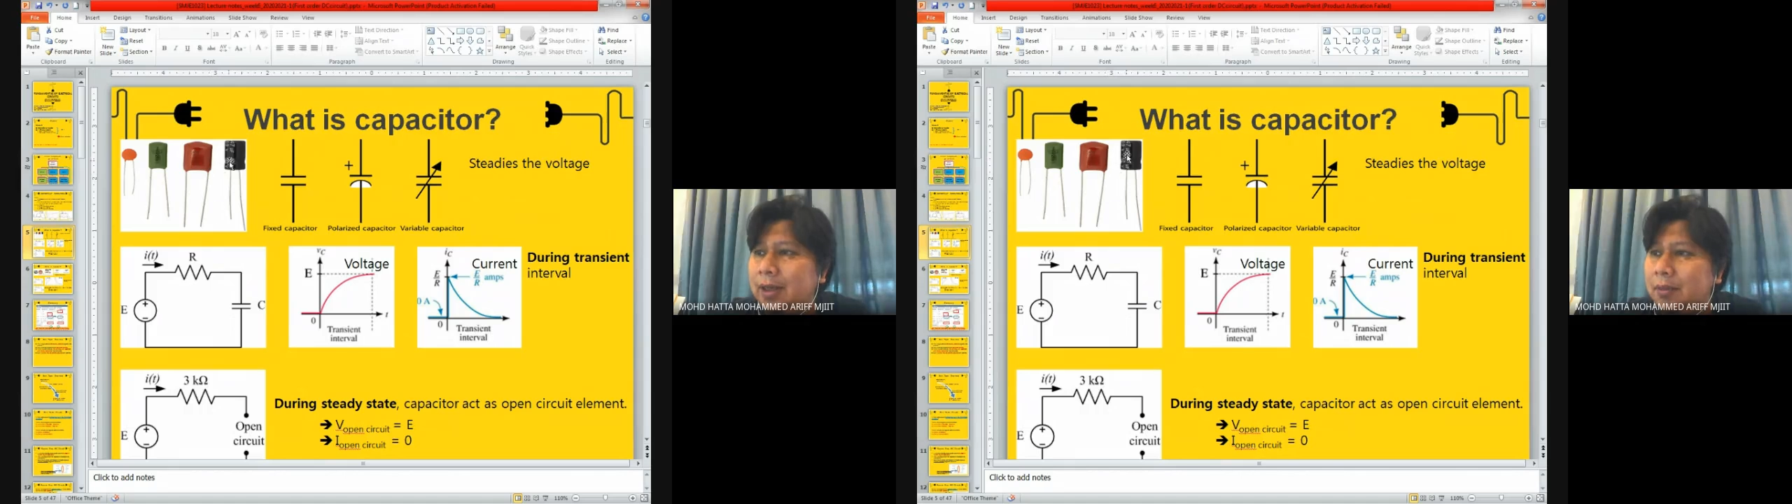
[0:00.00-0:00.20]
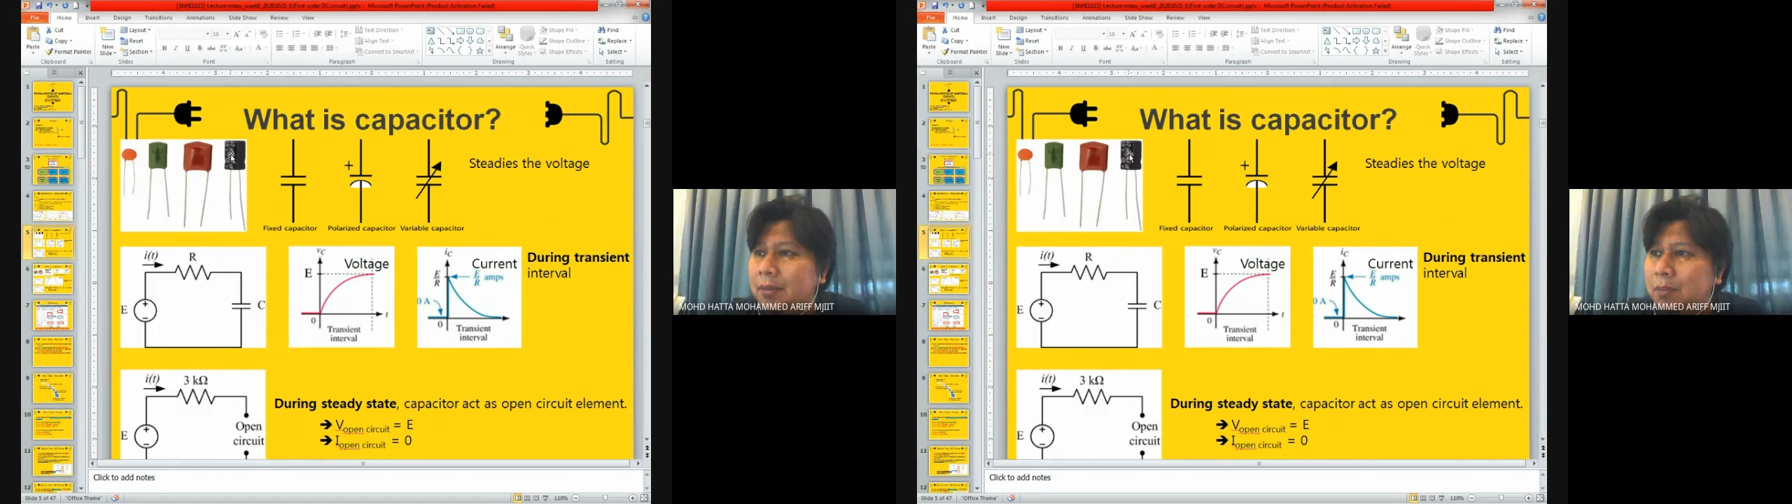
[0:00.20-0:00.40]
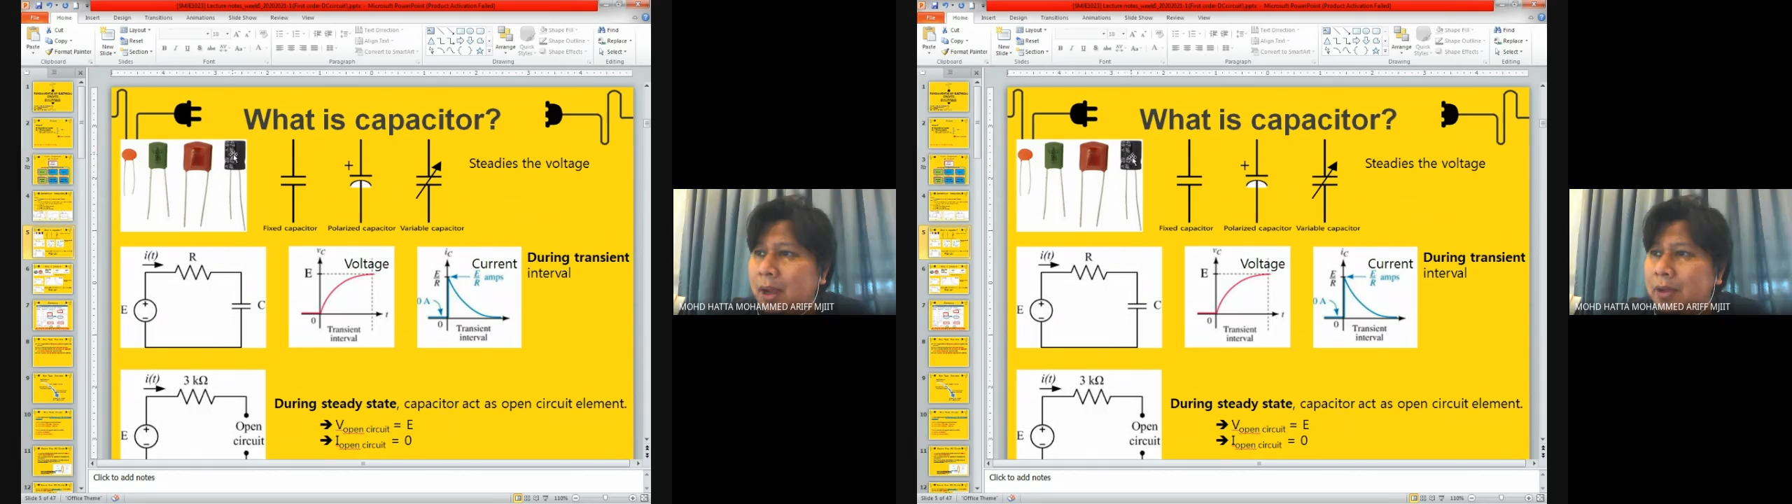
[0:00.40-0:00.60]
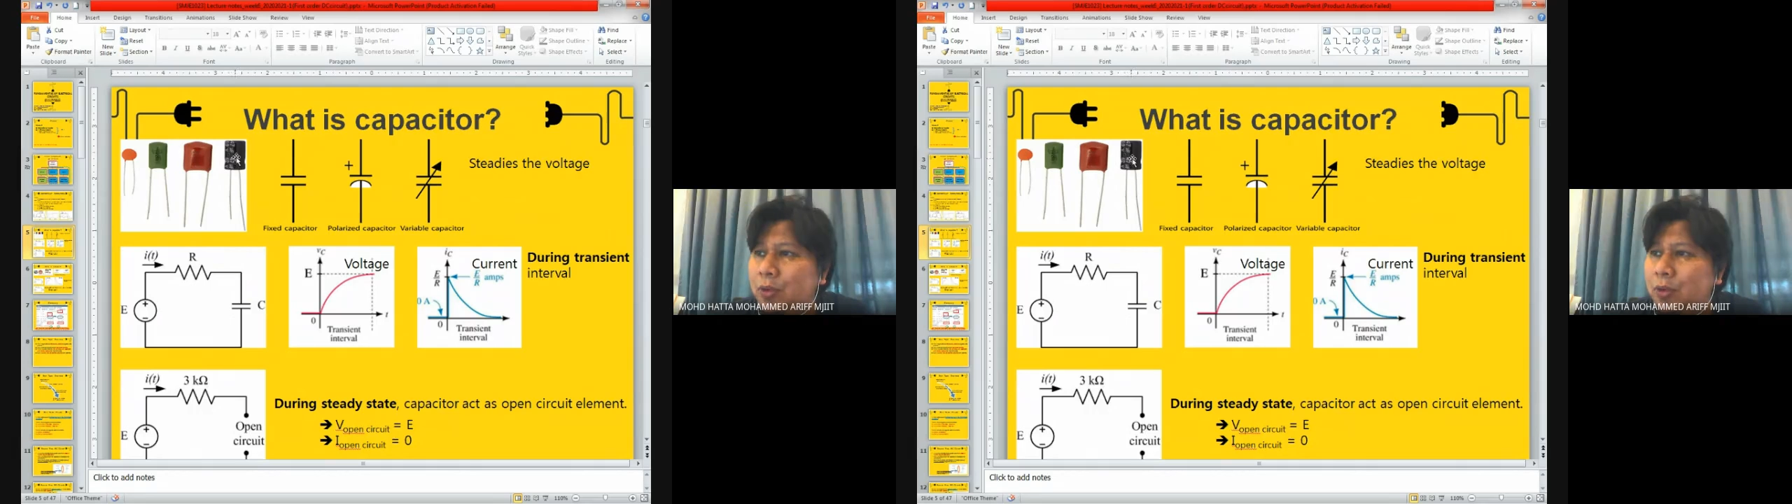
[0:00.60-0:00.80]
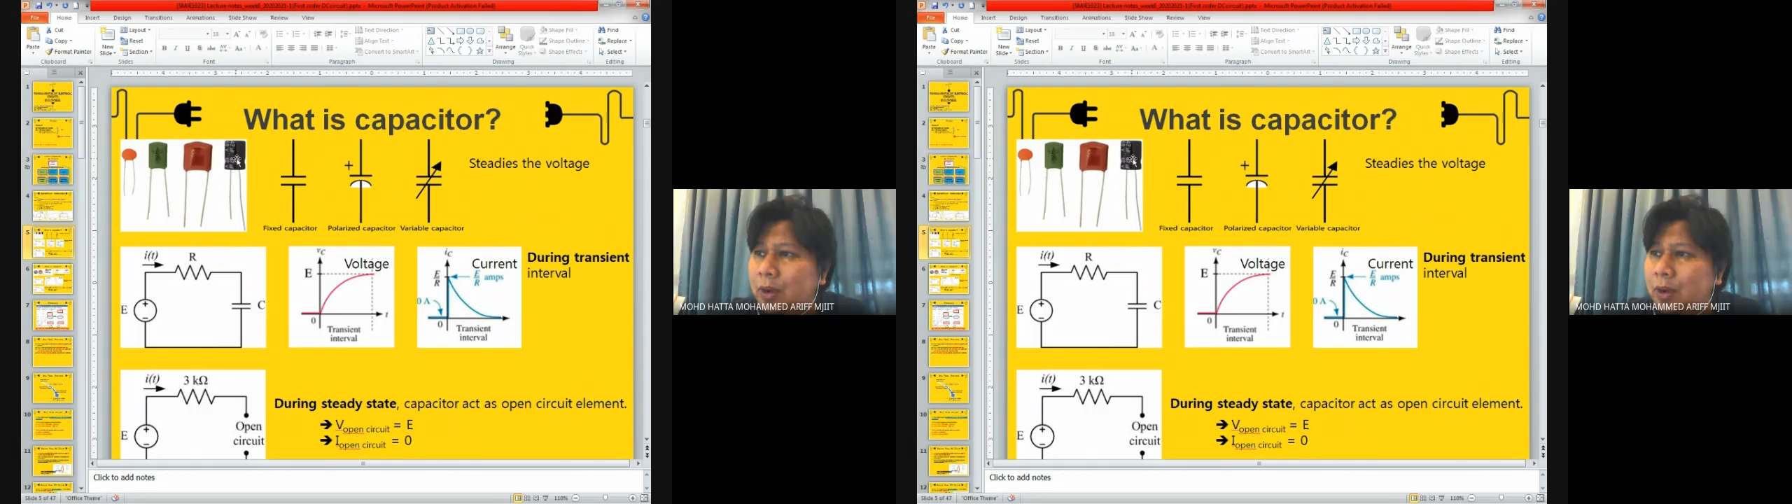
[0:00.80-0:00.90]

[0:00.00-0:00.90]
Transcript: Micro